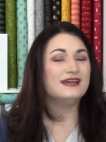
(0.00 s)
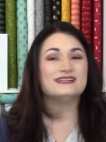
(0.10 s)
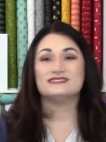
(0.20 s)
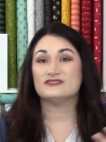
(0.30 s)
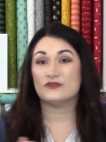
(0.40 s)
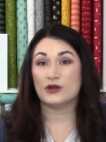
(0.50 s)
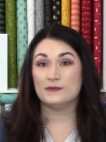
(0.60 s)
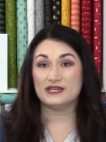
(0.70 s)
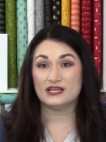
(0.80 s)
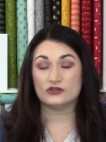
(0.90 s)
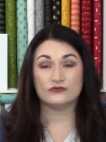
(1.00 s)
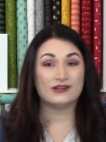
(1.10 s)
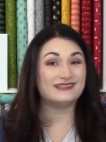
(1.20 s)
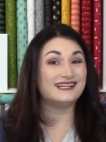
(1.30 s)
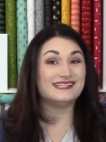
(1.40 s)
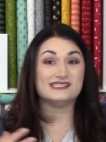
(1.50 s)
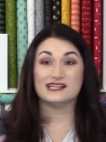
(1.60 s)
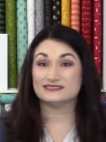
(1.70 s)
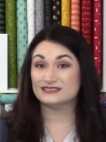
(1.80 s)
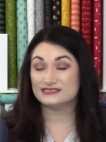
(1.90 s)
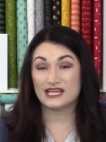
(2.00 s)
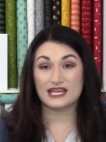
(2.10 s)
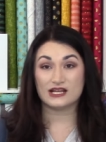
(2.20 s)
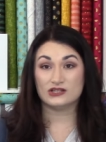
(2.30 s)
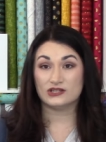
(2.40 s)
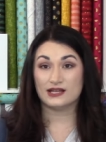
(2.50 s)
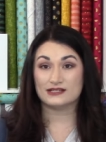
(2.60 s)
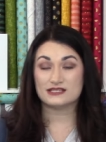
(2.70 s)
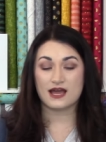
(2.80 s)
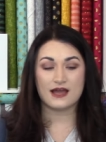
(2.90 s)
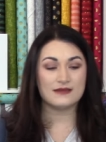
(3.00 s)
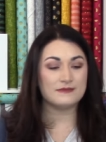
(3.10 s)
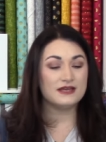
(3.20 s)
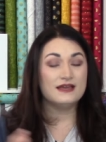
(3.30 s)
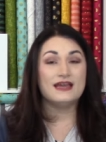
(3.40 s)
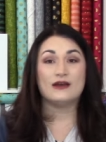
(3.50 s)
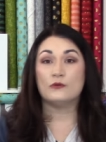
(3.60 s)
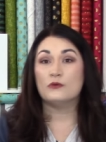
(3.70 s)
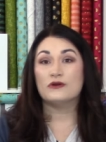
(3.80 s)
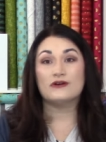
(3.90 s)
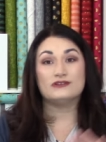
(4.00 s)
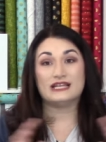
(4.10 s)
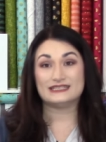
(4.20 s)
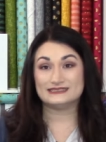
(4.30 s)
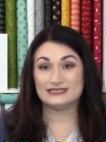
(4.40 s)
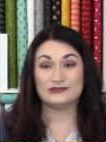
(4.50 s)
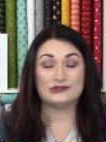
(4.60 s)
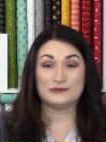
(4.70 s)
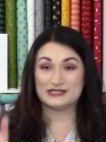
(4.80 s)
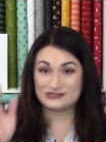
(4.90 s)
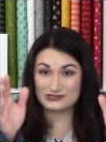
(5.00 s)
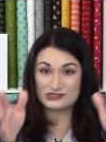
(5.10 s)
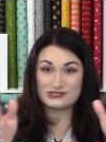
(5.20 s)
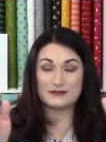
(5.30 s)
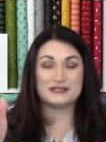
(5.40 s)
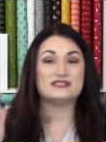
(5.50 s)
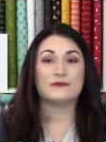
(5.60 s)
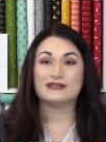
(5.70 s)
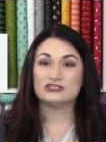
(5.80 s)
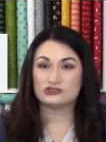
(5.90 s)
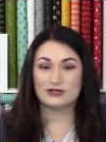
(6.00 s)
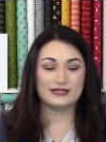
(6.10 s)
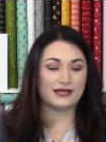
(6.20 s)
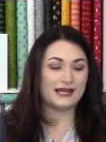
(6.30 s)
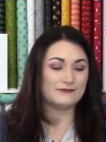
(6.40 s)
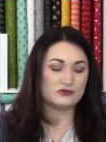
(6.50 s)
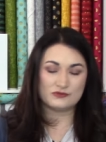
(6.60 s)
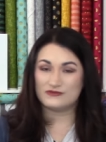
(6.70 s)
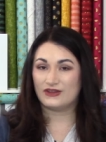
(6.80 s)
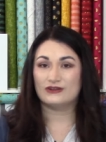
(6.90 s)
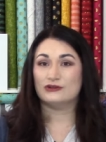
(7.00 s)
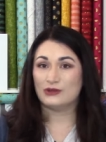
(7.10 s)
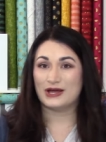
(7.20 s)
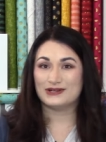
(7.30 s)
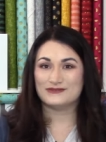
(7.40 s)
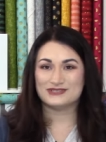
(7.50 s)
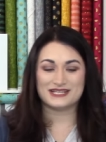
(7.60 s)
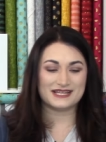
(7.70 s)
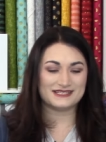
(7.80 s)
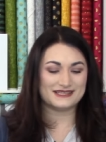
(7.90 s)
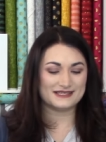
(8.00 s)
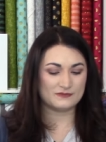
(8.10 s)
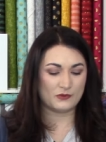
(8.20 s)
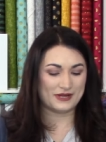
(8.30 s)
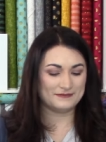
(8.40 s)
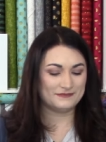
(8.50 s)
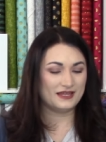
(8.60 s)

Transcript: This is very beginner friendly. It doesn't take a lot of time or a lot of skill. You're basically just gonna be sewing a straight line, which we've done a lot of to get to this point.